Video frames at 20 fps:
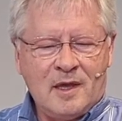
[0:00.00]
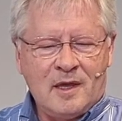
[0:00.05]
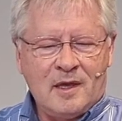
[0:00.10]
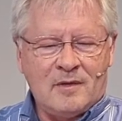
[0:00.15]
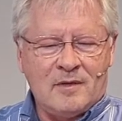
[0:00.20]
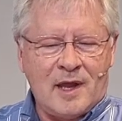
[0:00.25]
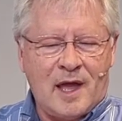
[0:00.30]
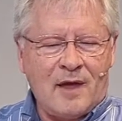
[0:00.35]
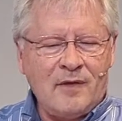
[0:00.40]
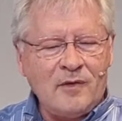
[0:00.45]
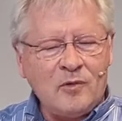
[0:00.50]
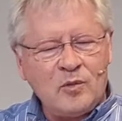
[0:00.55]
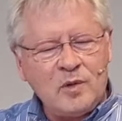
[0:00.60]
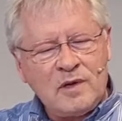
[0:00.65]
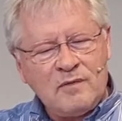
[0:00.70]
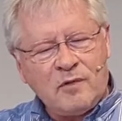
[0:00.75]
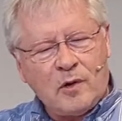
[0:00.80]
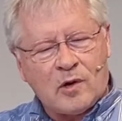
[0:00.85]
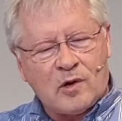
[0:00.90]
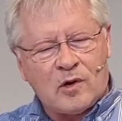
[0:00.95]
Now that
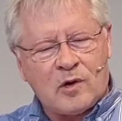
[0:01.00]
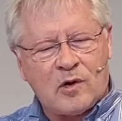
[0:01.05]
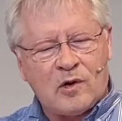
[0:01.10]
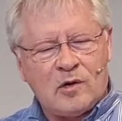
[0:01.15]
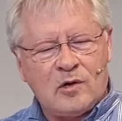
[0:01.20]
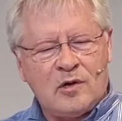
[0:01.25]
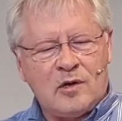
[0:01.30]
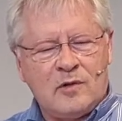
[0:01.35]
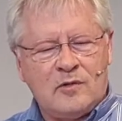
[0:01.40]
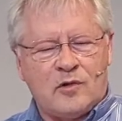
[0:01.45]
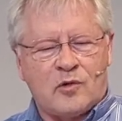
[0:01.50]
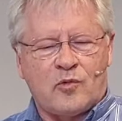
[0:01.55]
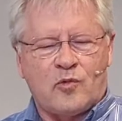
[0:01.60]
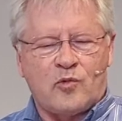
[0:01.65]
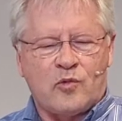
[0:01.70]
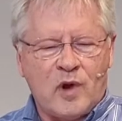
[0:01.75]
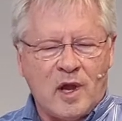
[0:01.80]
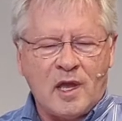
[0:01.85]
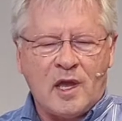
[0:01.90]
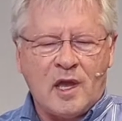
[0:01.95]
we've heard the
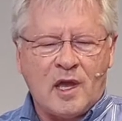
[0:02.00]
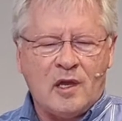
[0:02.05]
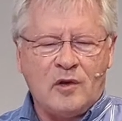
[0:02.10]
ringing